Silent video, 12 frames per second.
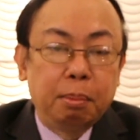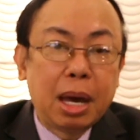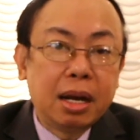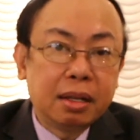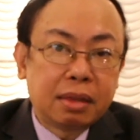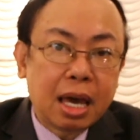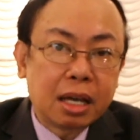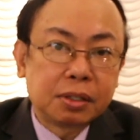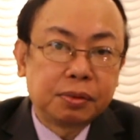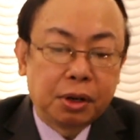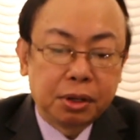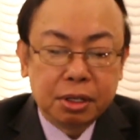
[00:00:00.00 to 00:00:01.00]
Many
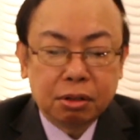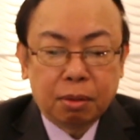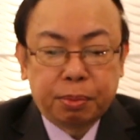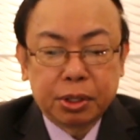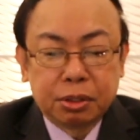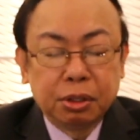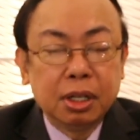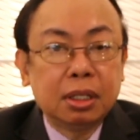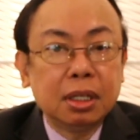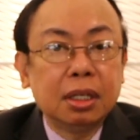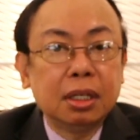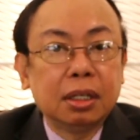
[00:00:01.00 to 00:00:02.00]
thanks for this
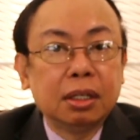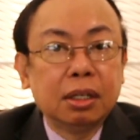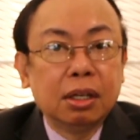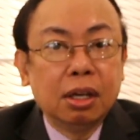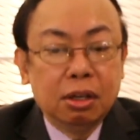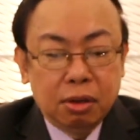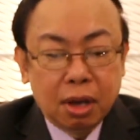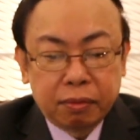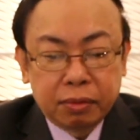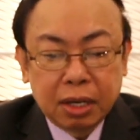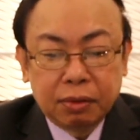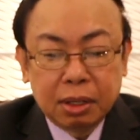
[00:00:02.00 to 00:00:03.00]
opportunity you
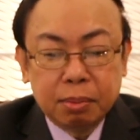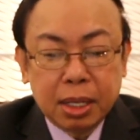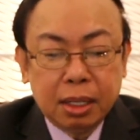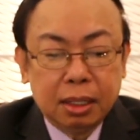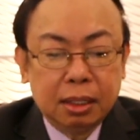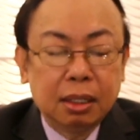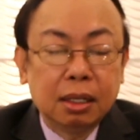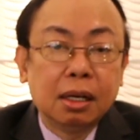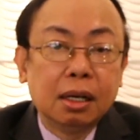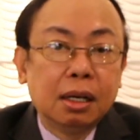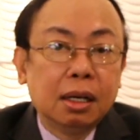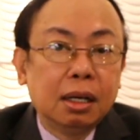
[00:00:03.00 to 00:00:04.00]
have given me
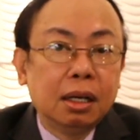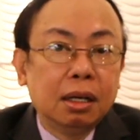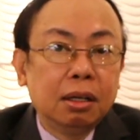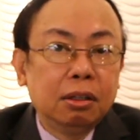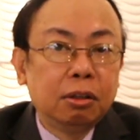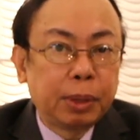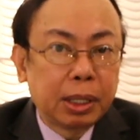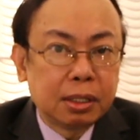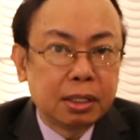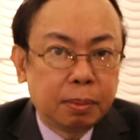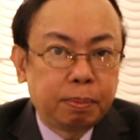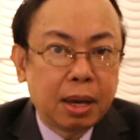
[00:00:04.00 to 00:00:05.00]
to
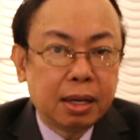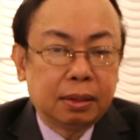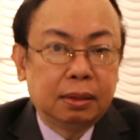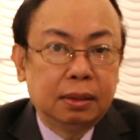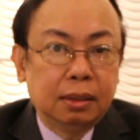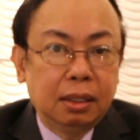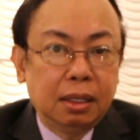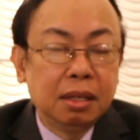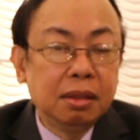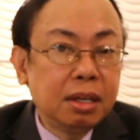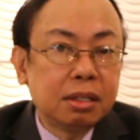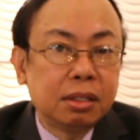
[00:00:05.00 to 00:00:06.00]
participate
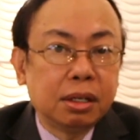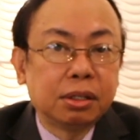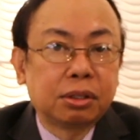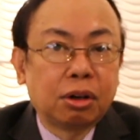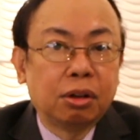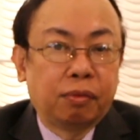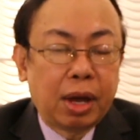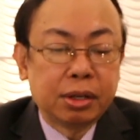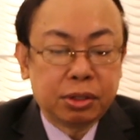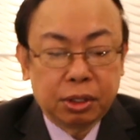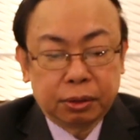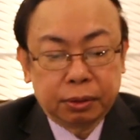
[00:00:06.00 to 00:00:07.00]
in this year's
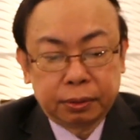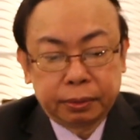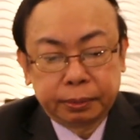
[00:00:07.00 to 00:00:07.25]
convention.